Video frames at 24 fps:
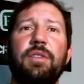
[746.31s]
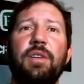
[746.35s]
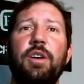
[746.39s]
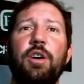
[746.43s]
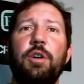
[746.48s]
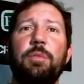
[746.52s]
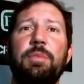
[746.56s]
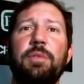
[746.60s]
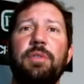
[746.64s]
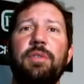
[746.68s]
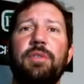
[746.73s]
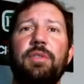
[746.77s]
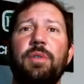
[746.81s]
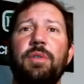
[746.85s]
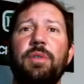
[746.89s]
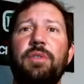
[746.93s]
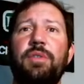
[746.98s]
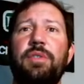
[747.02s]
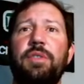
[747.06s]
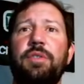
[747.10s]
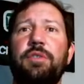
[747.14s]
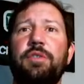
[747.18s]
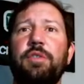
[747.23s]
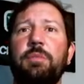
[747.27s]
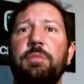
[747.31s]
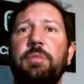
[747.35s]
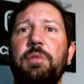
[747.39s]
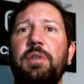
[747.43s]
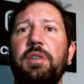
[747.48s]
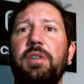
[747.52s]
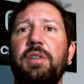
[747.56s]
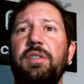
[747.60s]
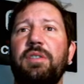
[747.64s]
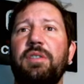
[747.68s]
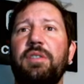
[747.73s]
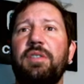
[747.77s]
the open source
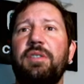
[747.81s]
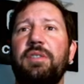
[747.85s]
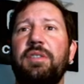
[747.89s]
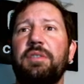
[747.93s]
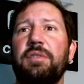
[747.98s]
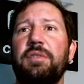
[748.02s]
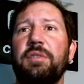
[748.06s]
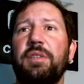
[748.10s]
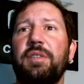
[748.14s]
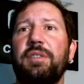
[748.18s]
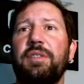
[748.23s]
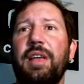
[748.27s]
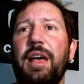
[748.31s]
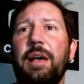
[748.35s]
distributed and decentralized